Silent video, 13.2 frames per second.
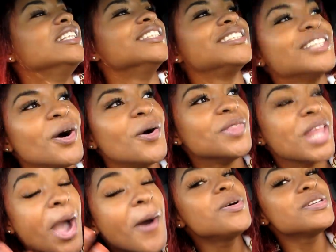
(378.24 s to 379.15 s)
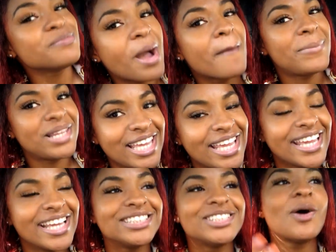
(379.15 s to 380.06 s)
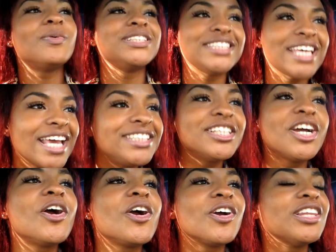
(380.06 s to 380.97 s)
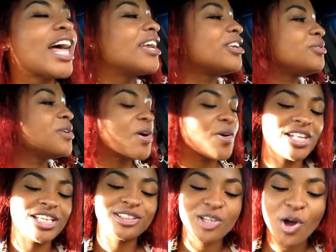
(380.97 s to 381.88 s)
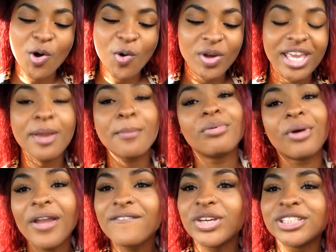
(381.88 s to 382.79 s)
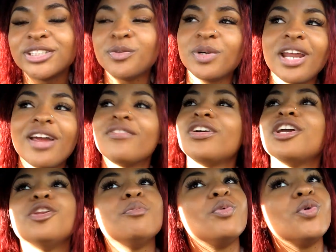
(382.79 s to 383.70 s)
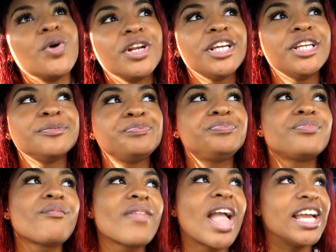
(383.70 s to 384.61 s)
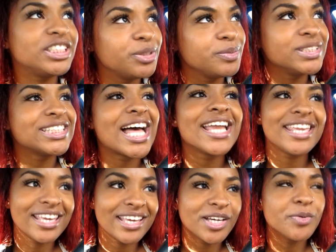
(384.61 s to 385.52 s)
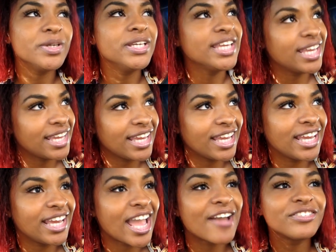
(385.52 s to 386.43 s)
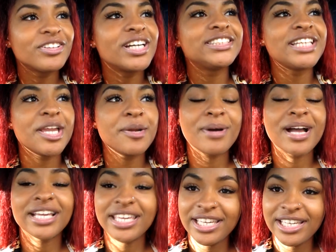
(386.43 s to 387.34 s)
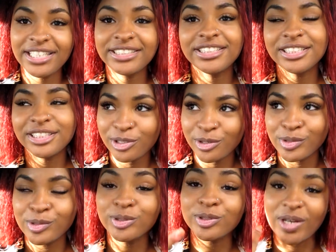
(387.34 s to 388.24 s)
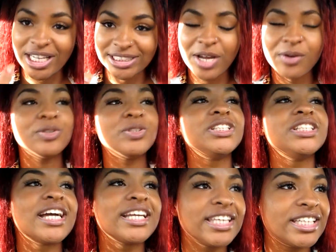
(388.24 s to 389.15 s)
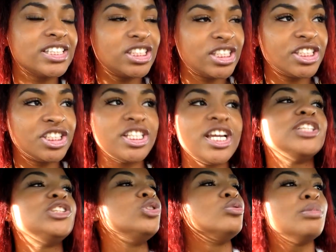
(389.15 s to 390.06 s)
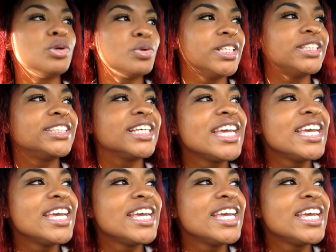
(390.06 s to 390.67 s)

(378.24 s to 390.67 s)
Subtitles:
So that was my plan. So I was texting her, like, you know, let's go get breakfast or whatever in the morning, and she was like, yeah, we can, after I take my kids to school. So that's how I know she got kids. She said she got 2 boys.